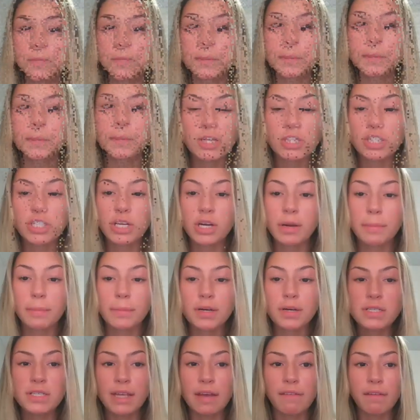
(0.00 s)
Question
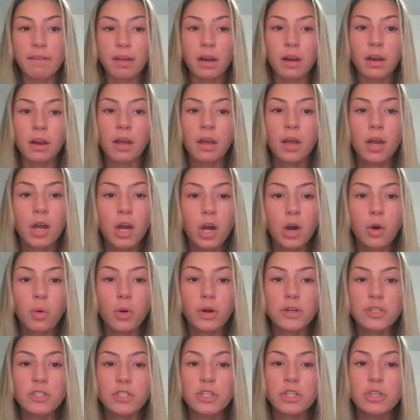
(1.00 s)
number 7.
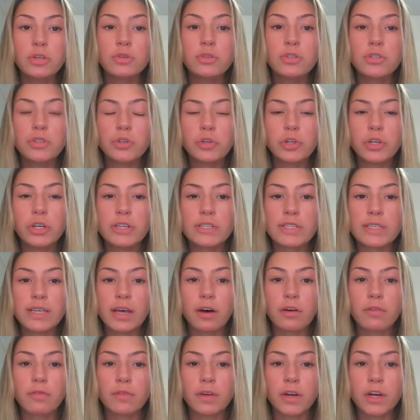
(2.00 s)
What do you do
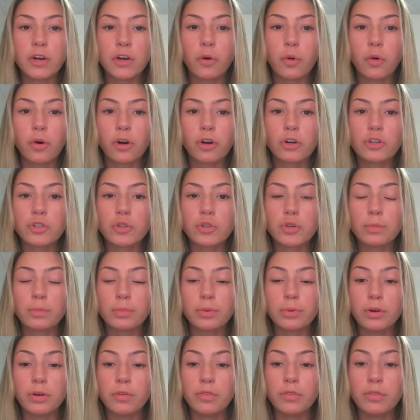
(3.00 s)
yourself in order to
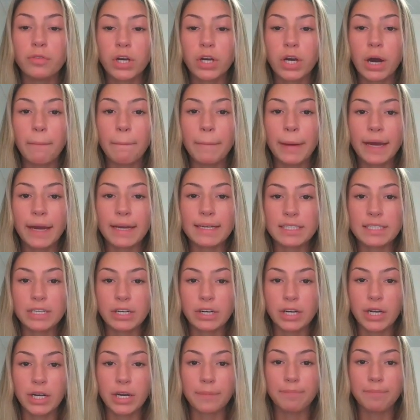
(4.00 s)
improve your gut
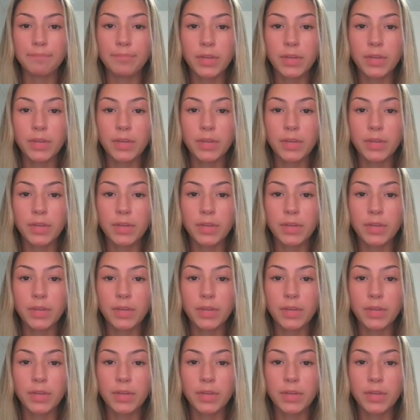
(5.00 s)
bacteria?